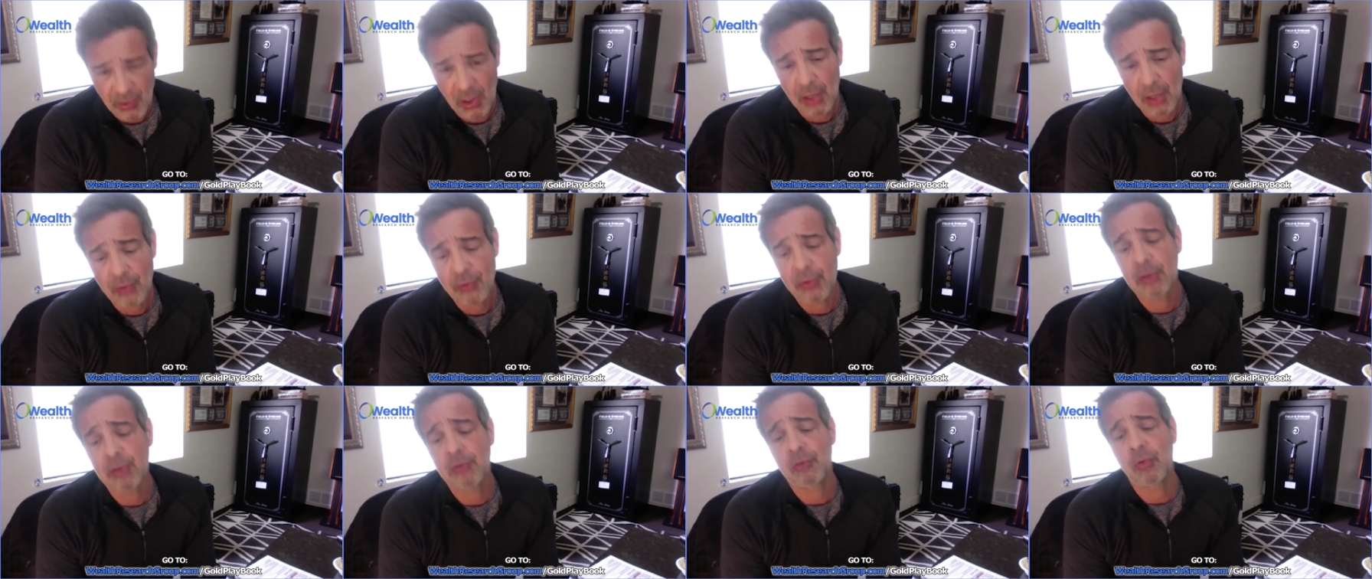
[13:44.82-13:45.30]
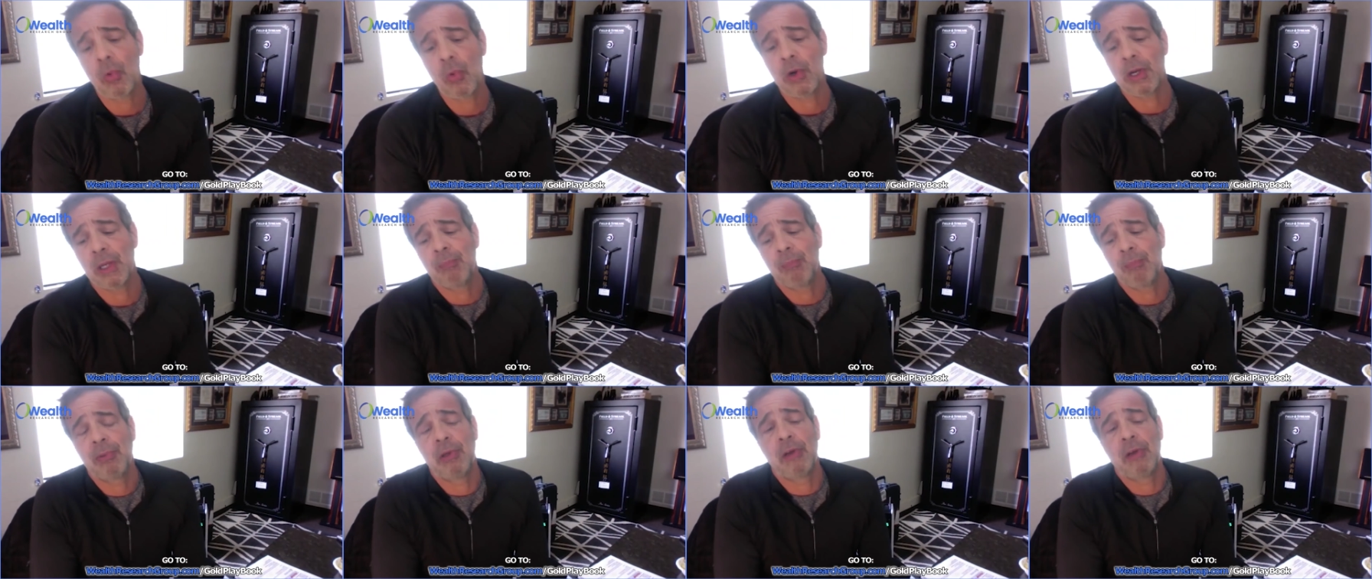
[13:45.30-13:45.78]
of
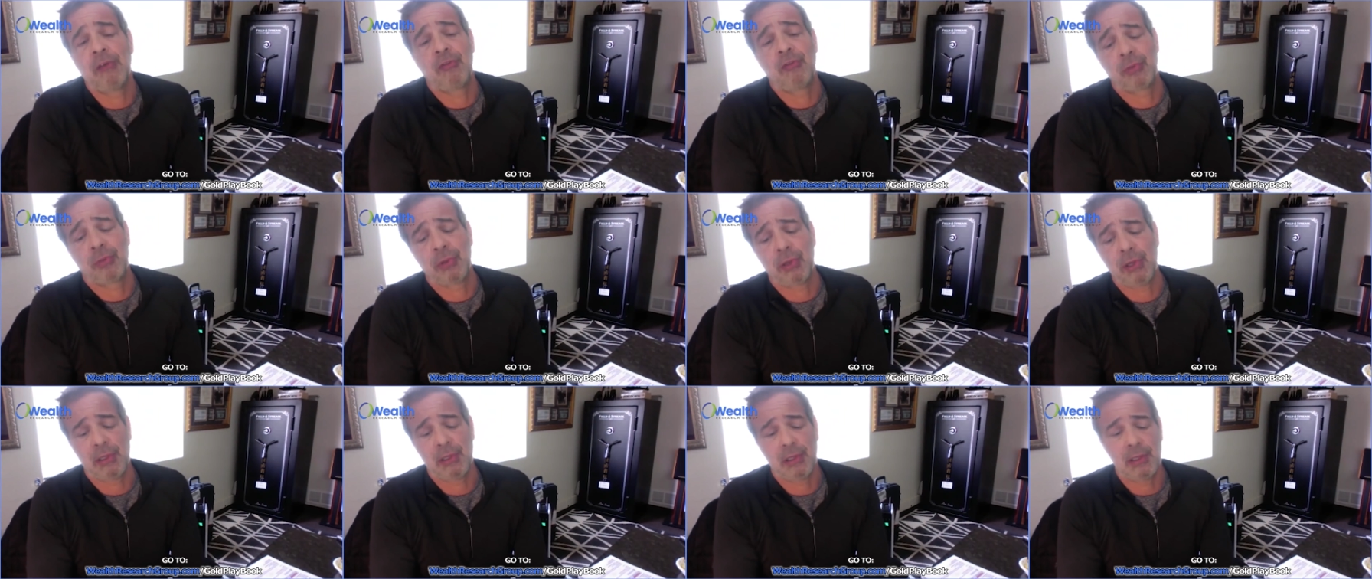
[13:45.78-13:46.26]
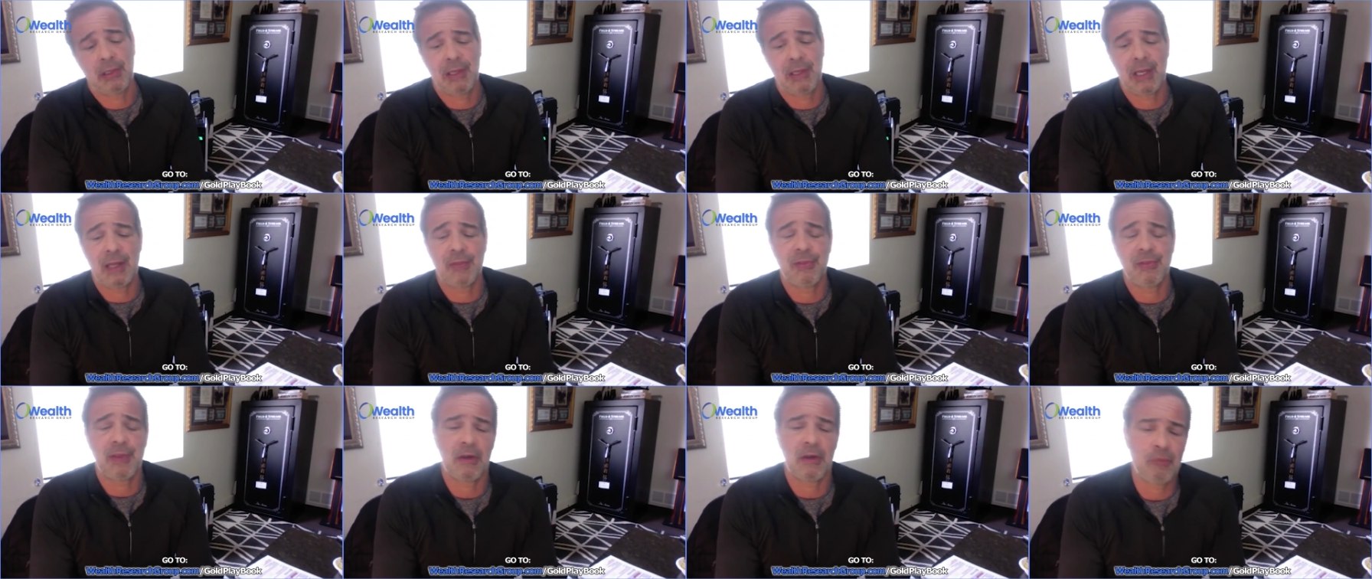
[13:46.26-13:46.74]
120 plus
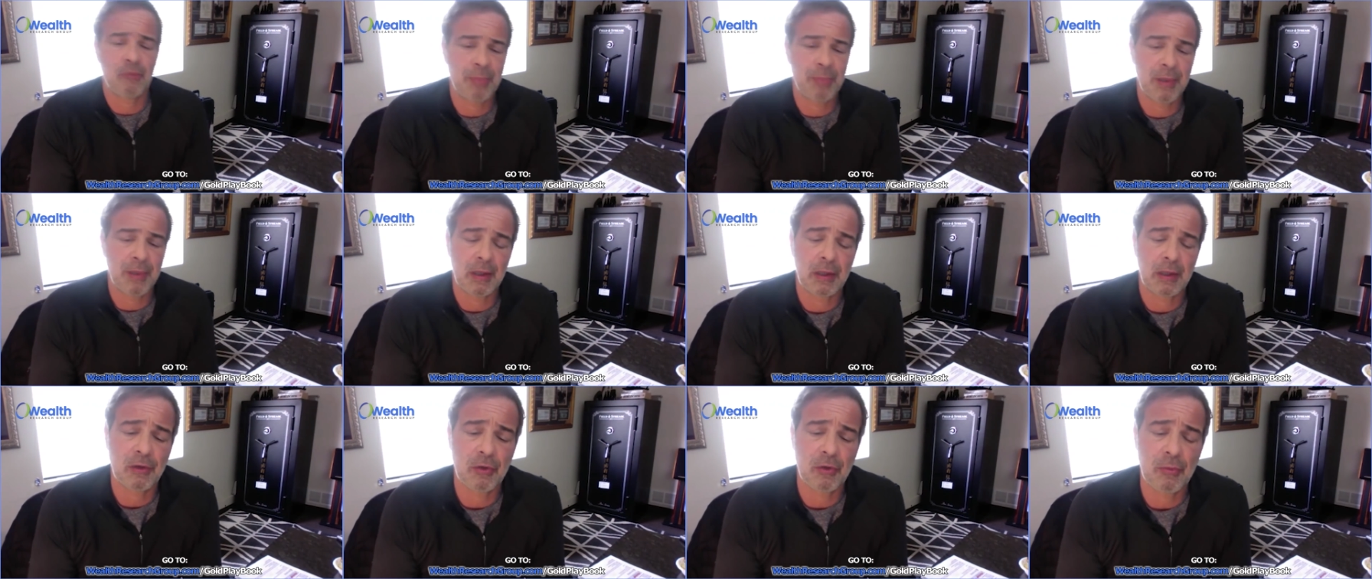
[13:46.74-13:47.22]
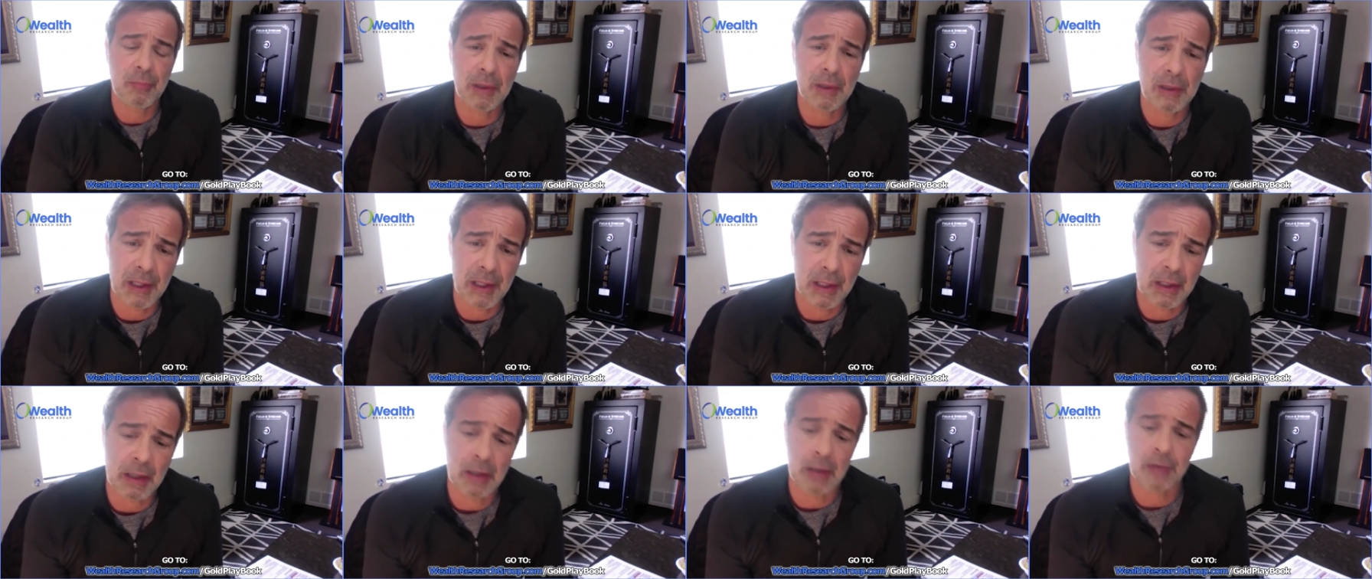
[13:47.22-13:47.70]
trillion in debt that has been
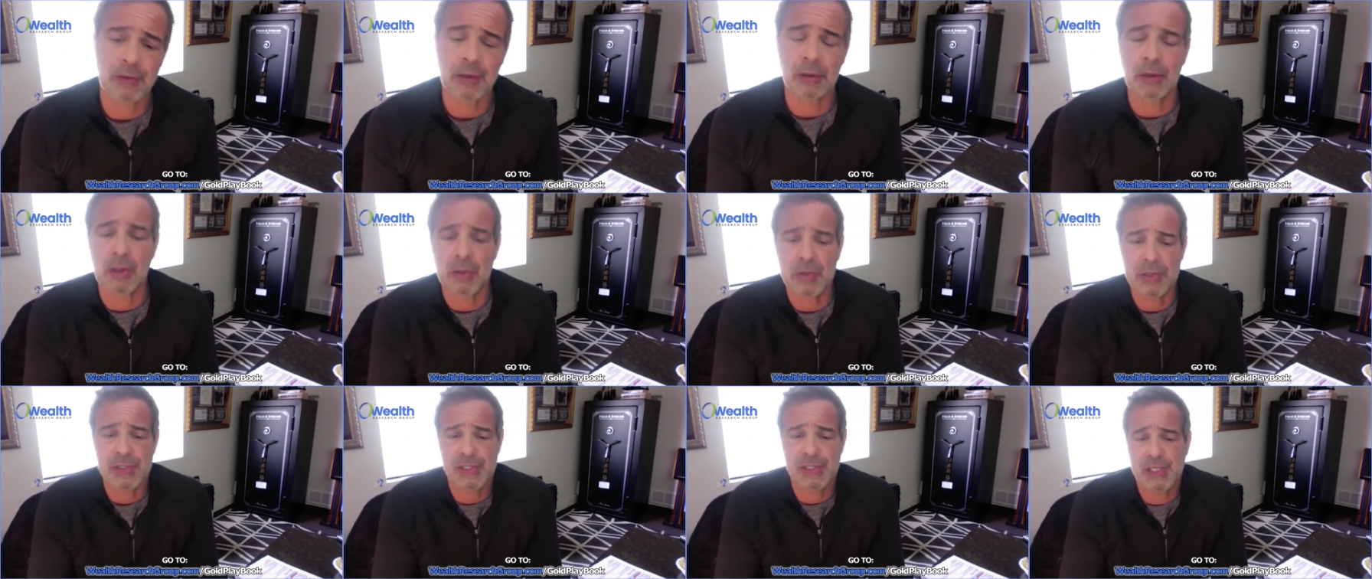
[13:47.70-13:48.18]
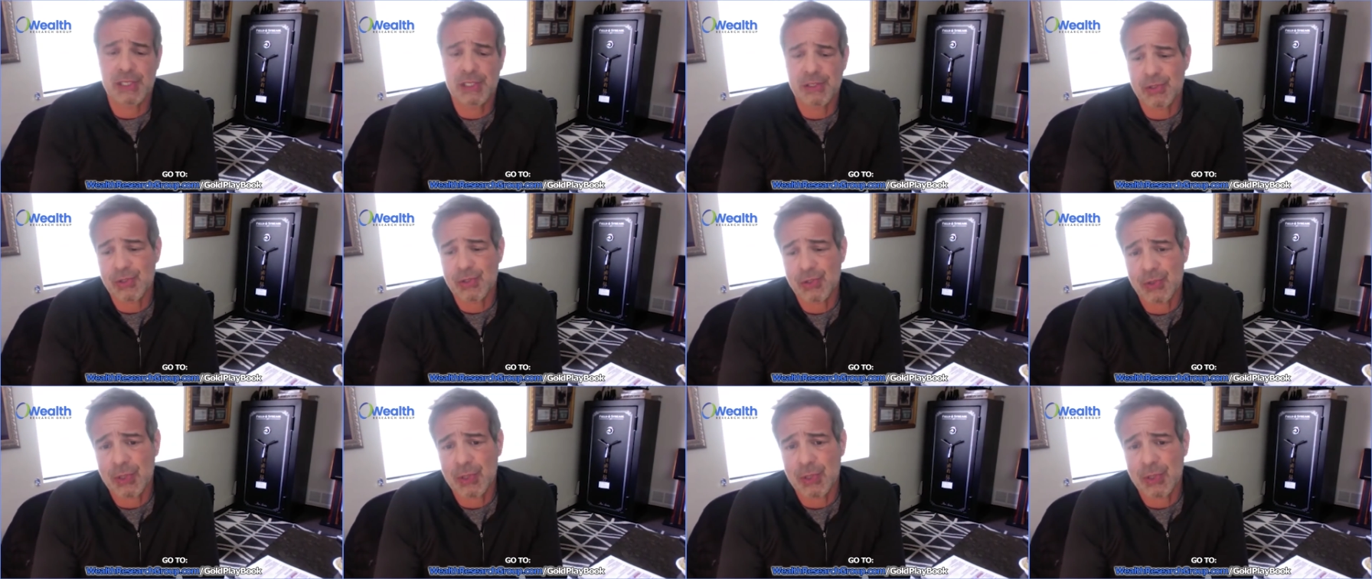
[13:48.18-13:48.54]
accumulated at the lowest